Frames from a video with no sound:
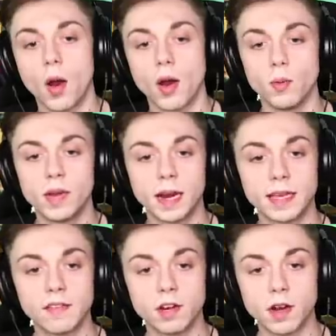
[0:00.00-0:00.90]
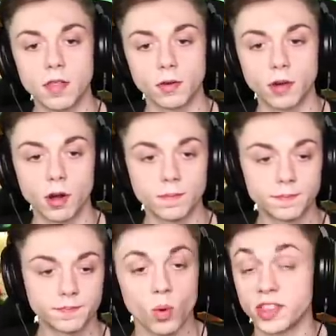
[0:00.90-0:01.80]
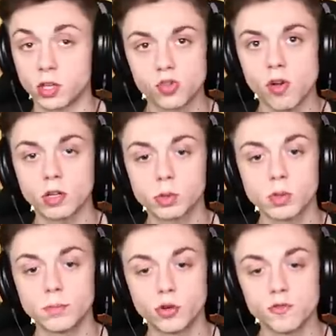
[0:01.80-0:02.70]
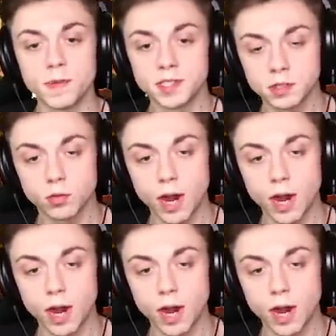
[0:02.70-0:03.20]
All right, we gotta give it another go. With the structural improvements, the